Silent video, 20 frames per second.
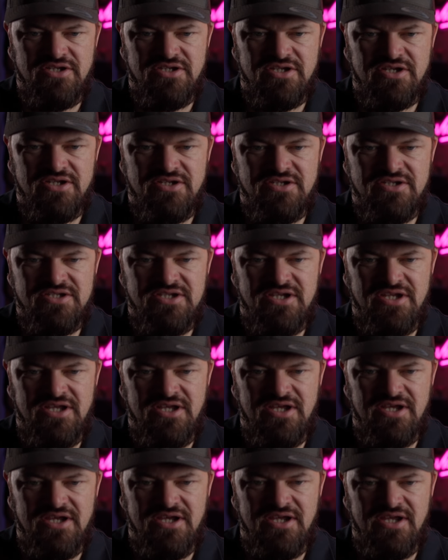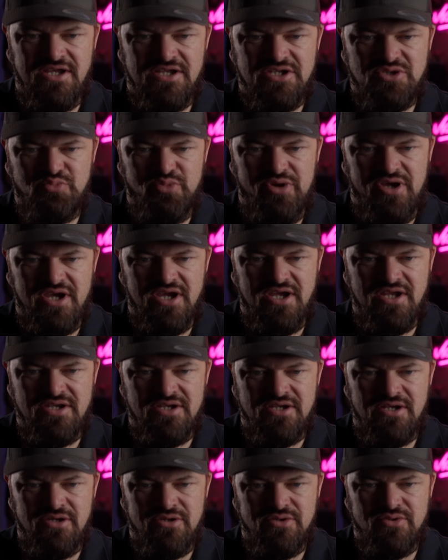as you can see, it's
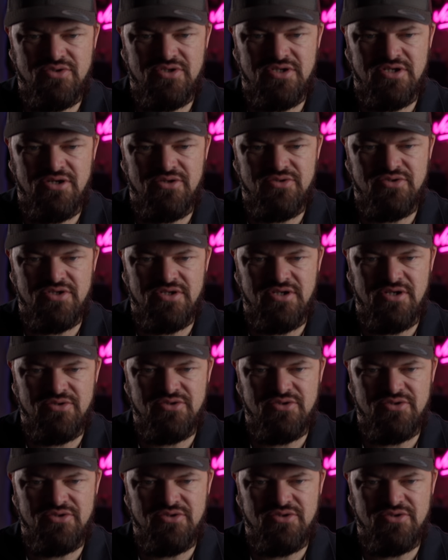picking loads and loads and